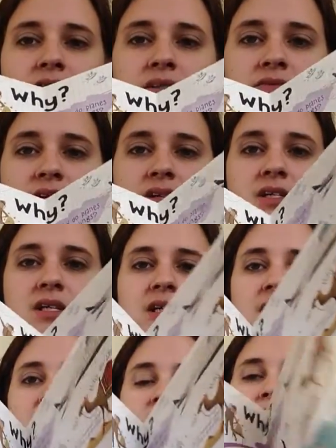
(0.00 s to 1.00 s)
of different
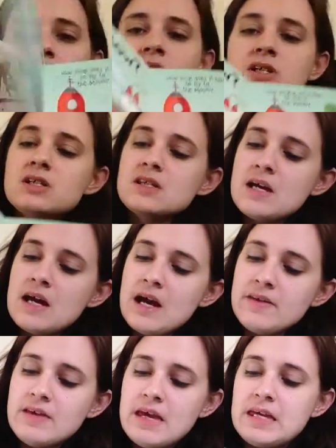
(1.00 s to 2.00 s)
questions,
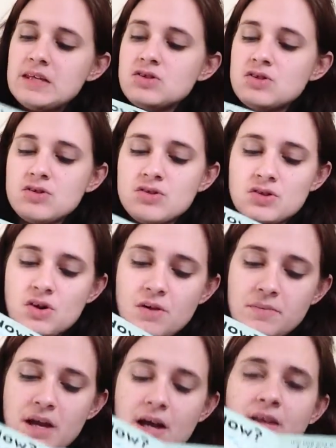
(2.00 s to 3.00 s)
and the answers are
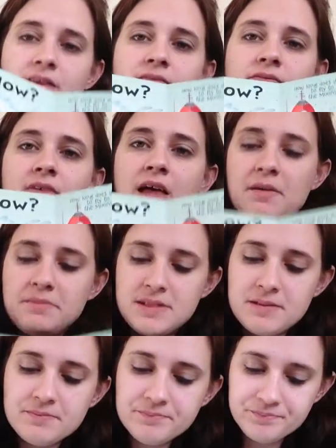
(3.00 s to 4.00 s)
behind the
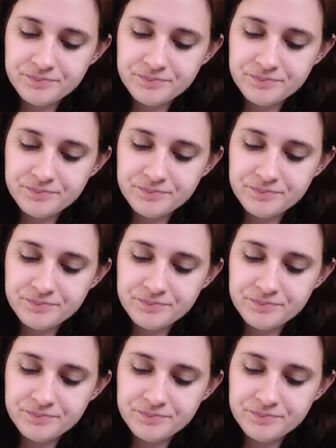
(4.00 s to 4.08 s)
flaps.